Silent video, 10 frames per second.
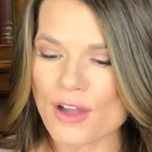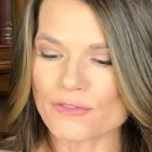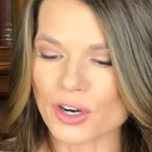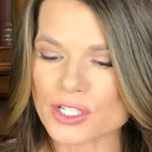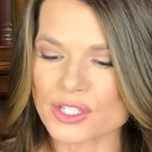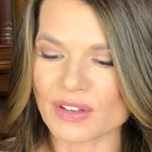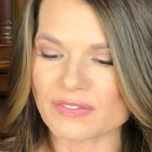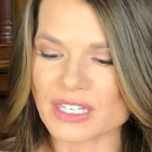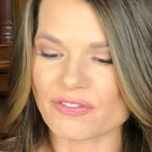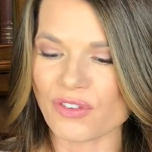Verse
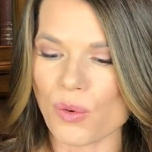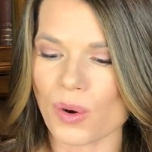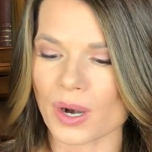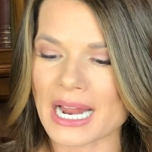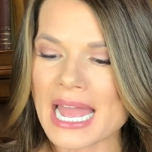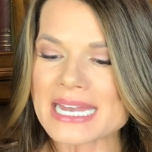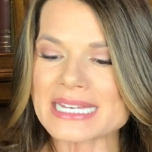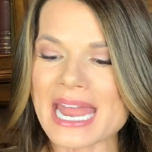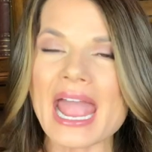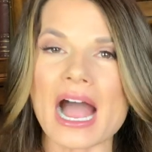54,
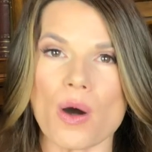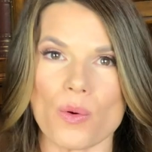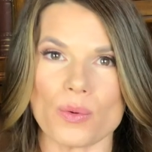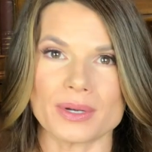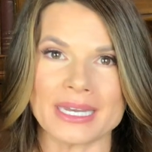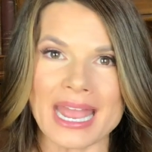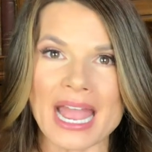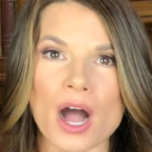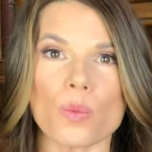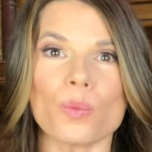Now,
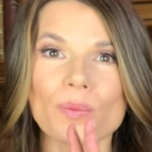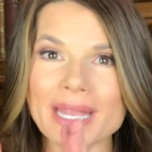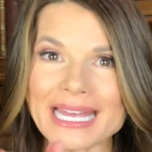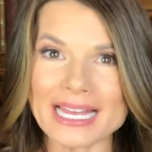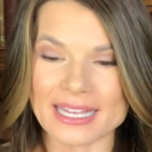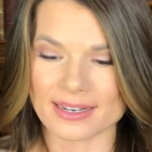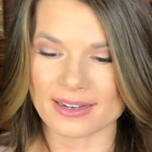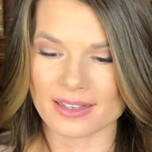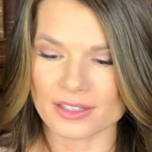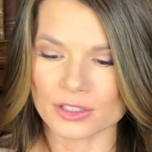
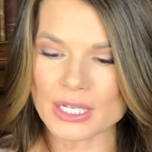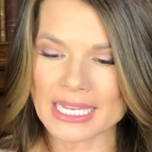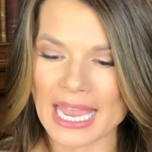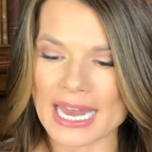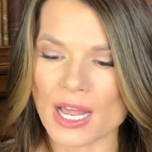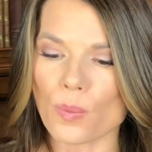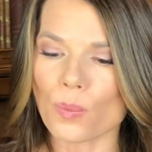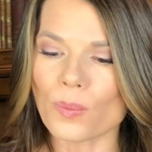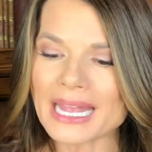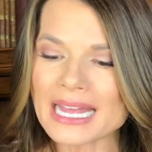when, look at it,
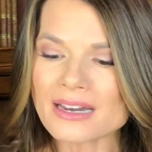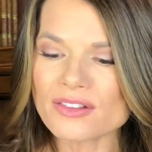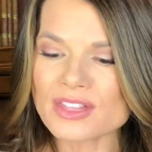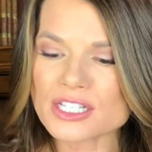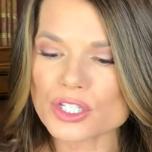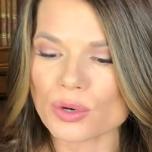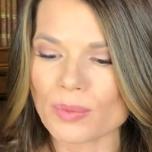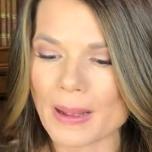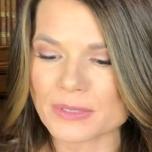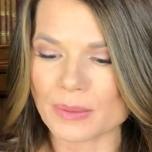when this
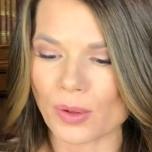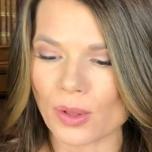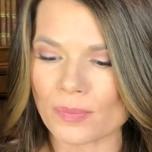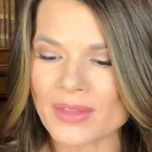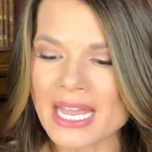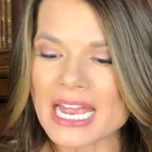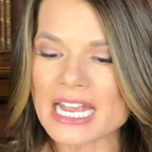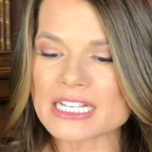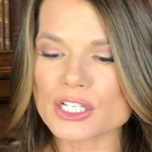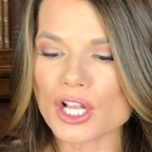corruptible
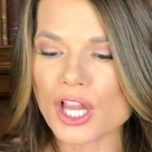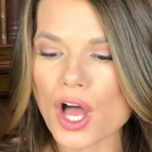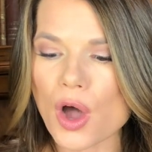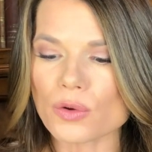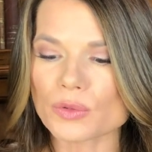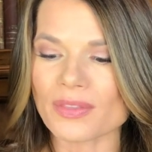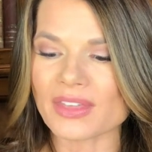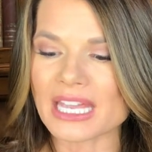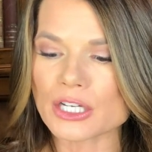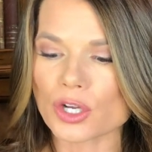is clothed with
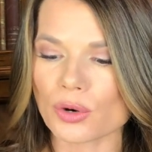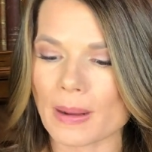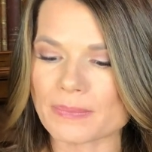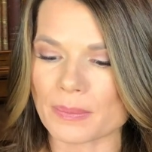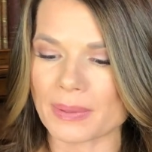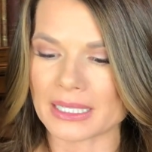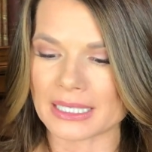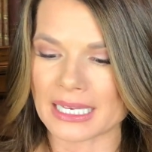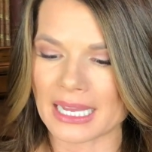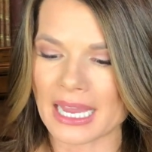
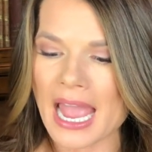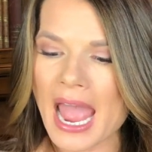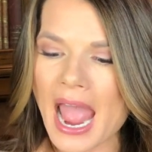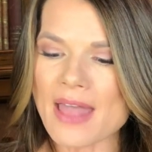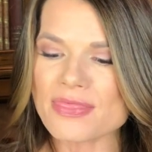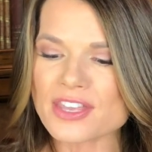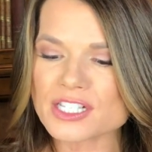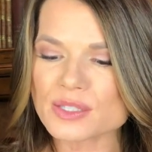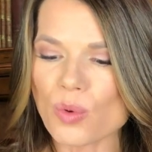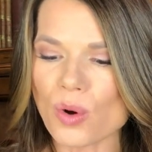incorruptibility and
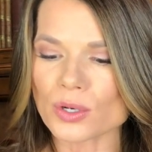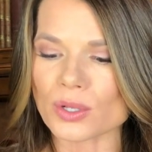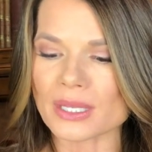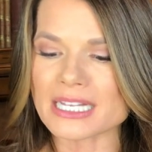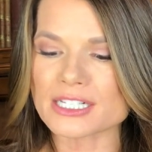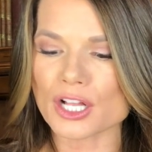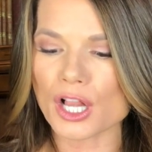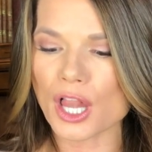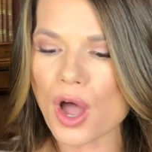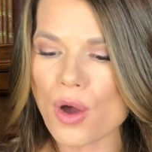this mortal is
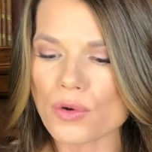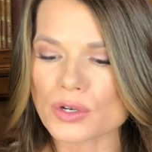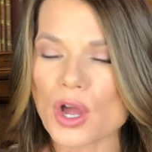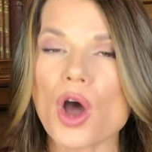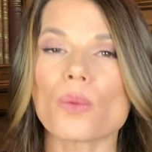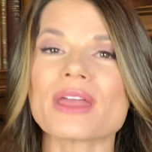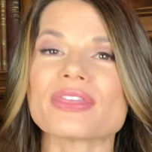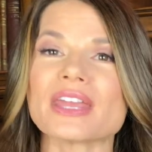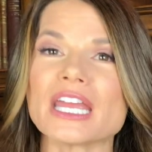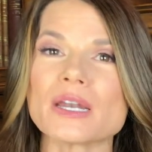clothed
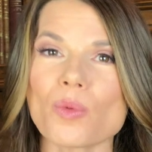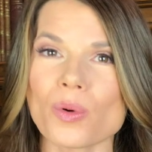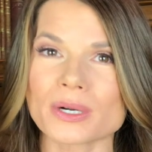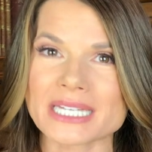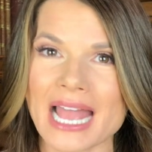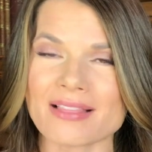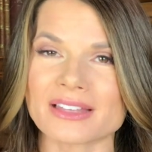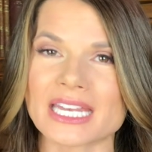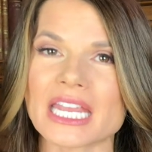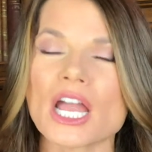with
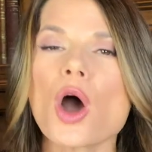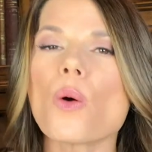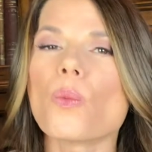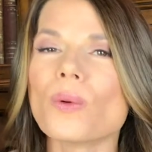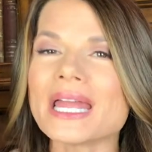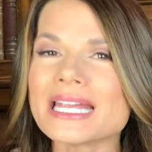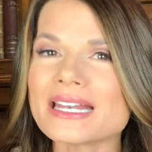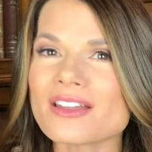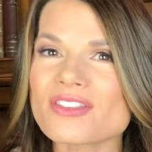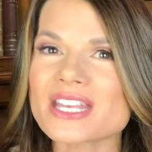immortality,
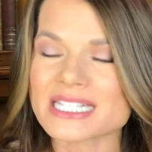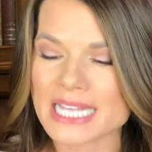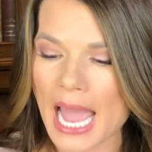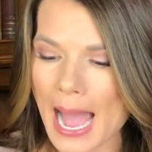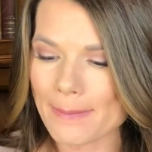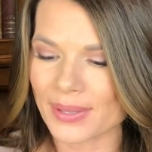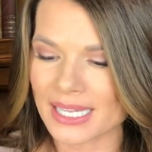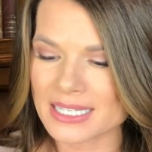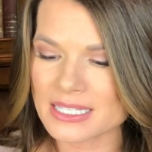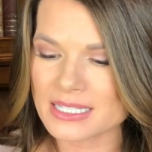when this
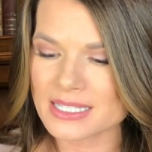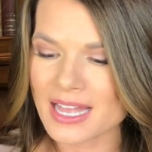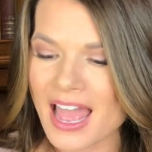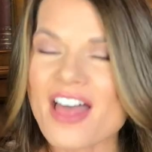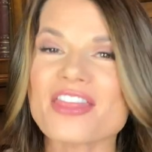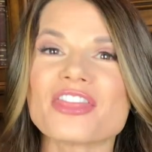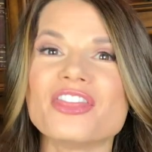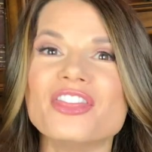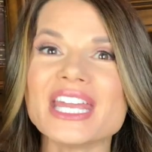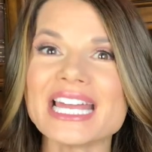happens,
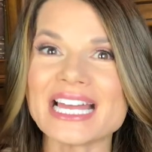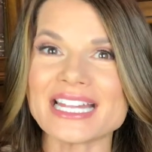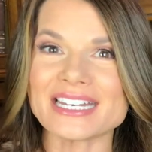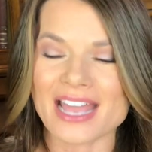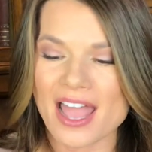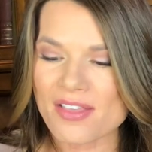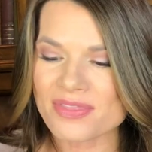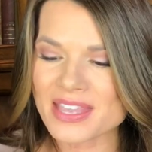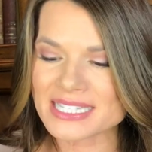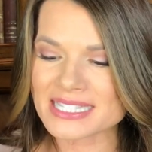then
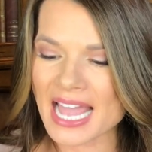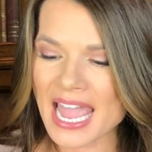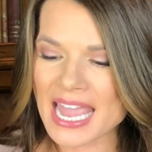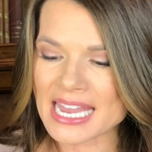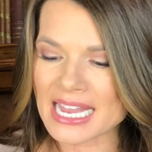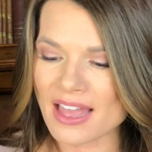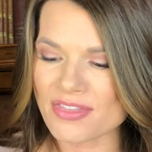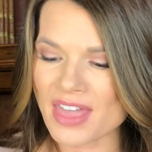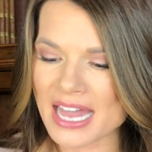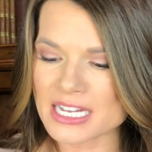the saying
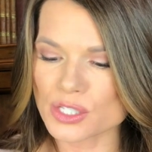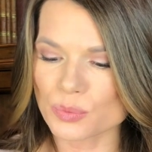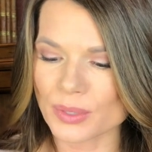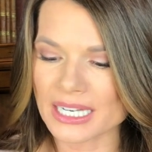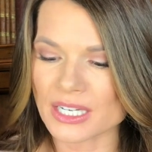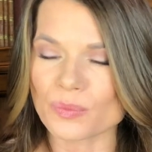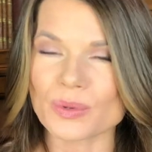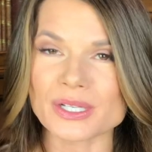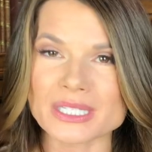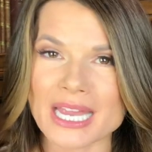that is written
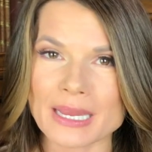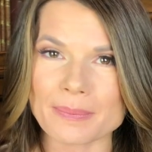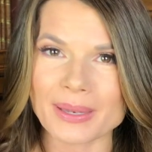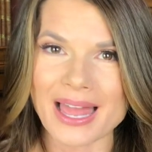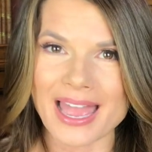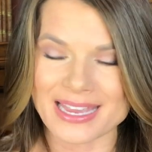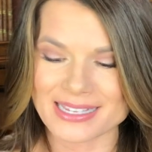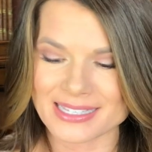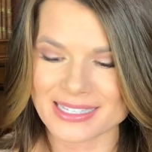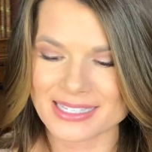will take
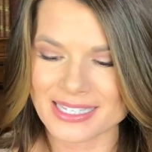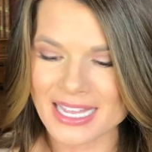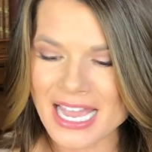place.